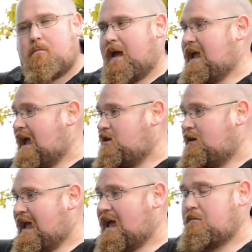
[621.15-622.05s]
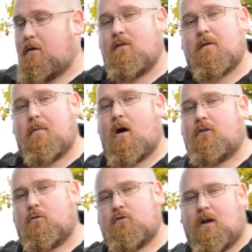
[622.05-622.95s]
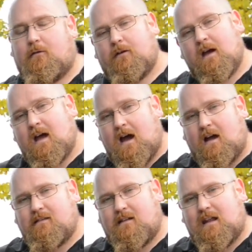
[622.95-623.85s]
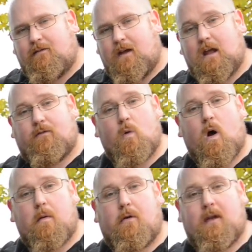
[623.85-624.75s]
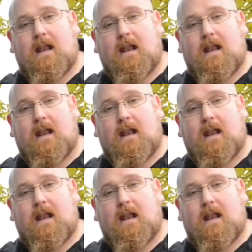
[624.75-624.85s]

bay, and you can put the parcel shelf underneath it if you are putting